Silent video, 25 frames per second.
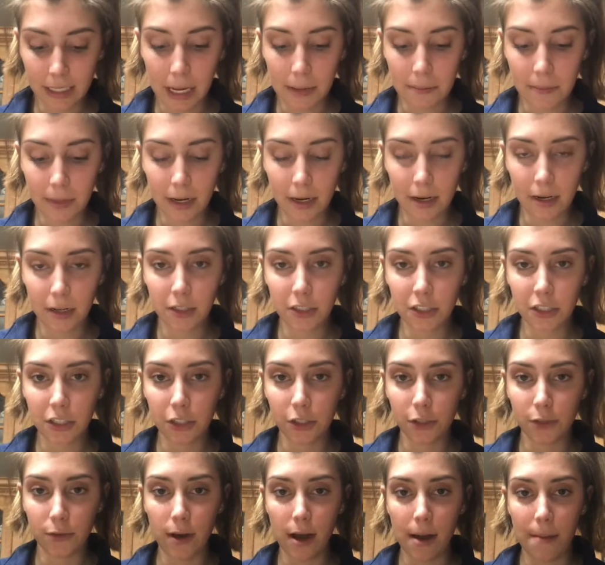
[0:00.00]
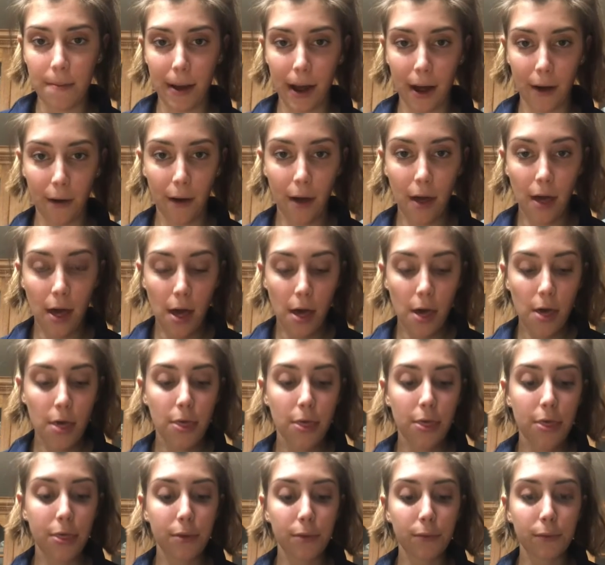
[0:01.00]
I'm gonna do about
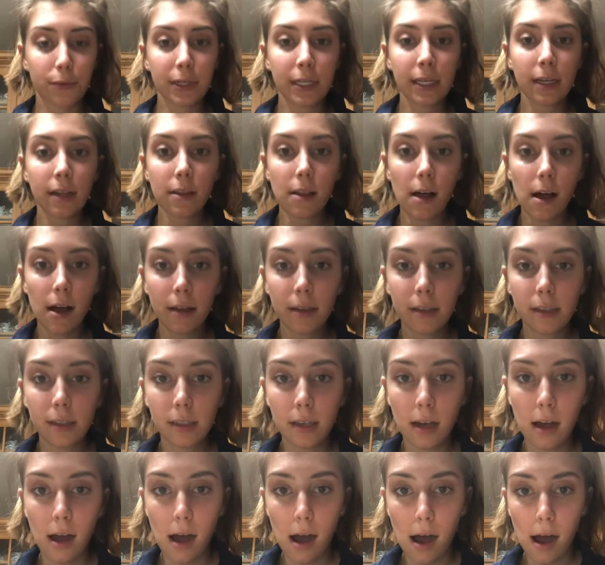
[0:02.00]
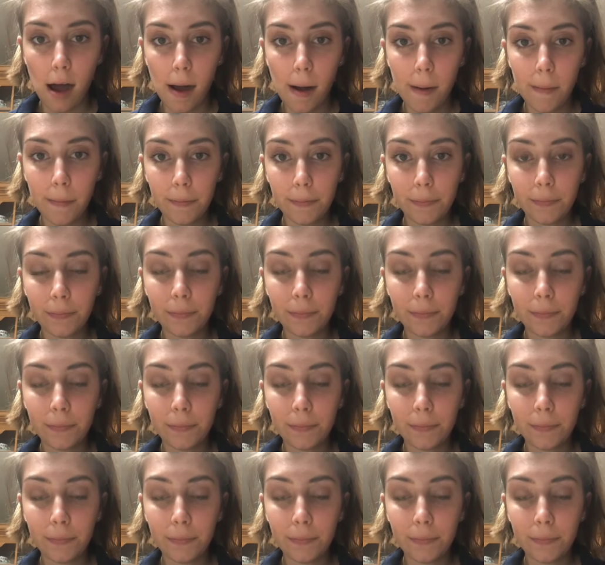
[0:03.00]
3 along the top,